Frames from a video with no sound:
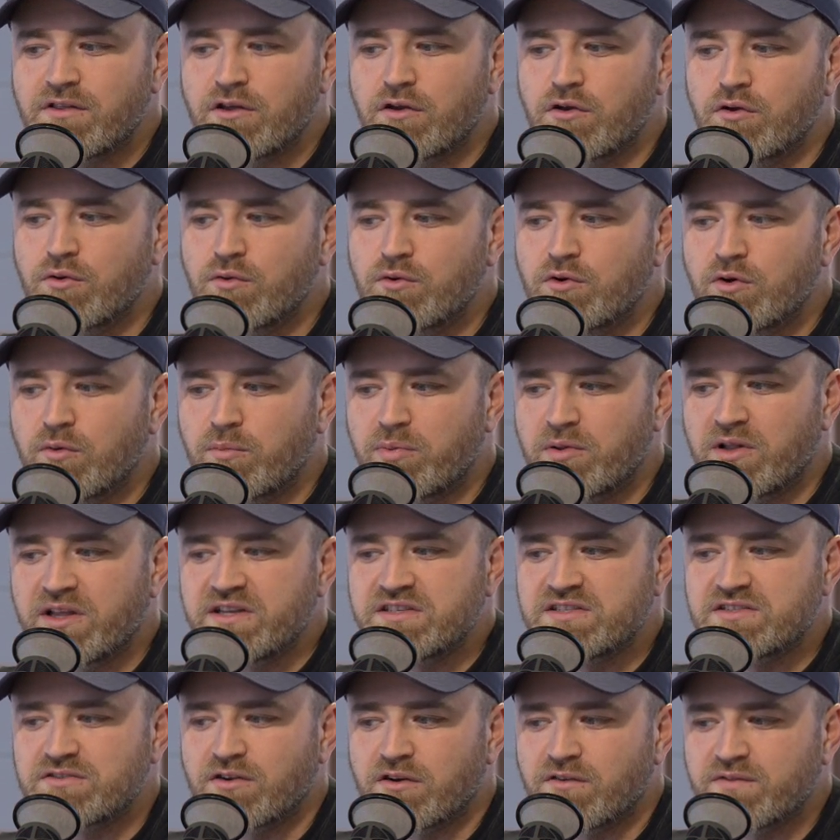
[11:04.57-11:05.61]
the Google Play
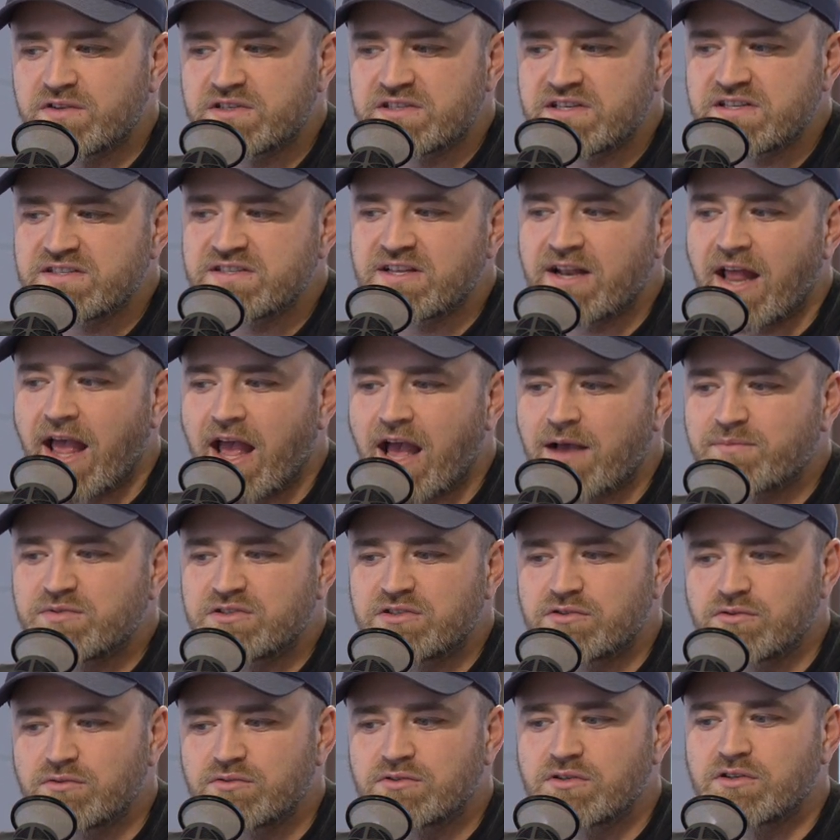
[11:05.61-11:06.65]
services and apps
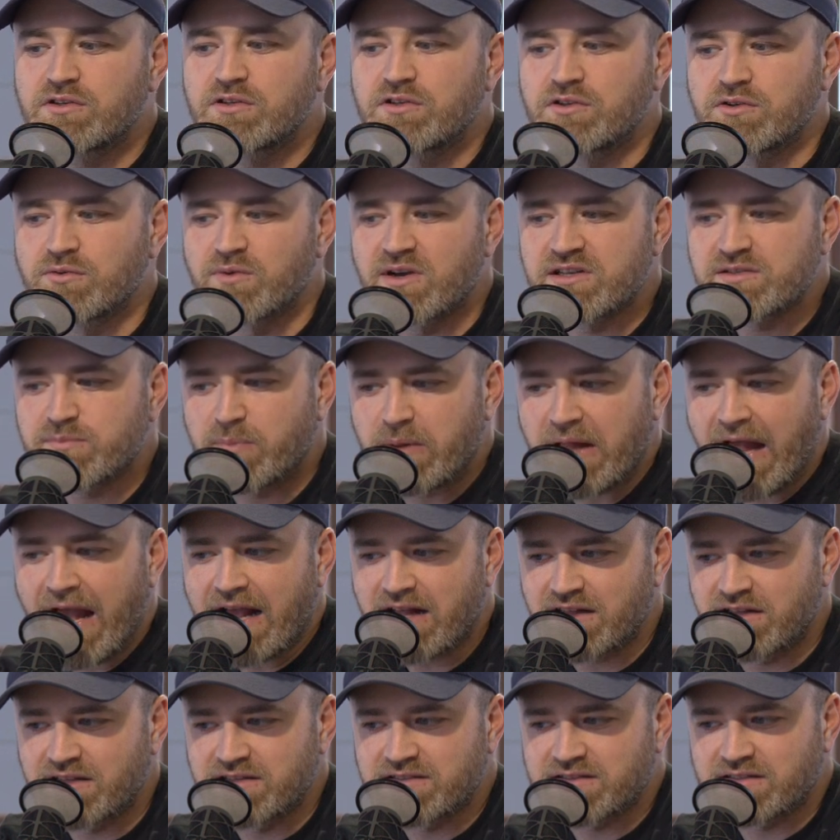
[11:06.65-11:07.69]
due to the U S
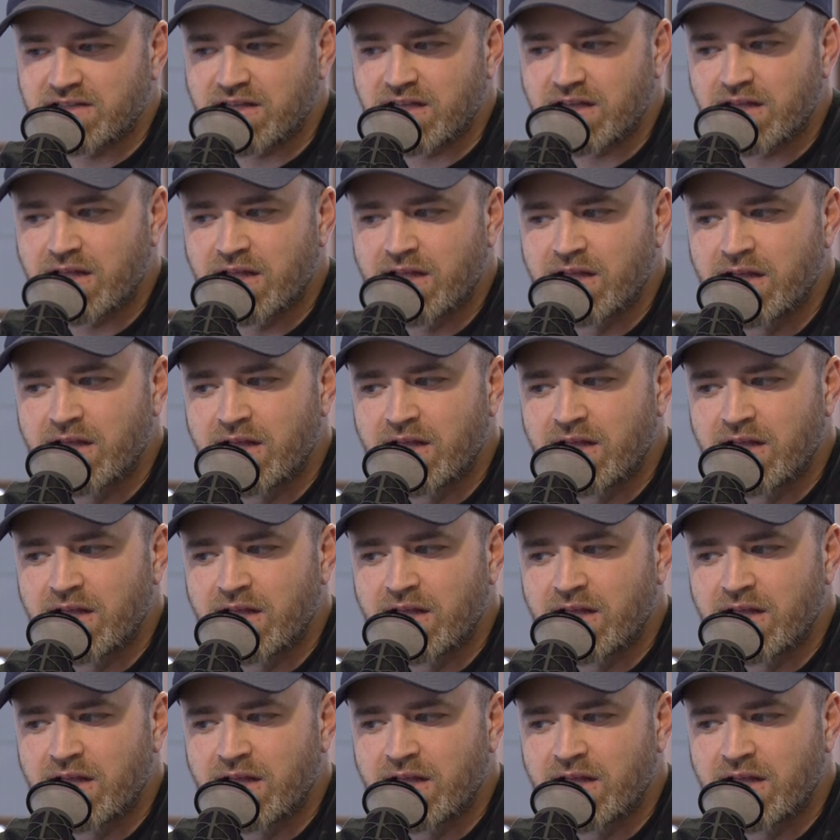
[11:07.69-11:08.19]
blacklisting.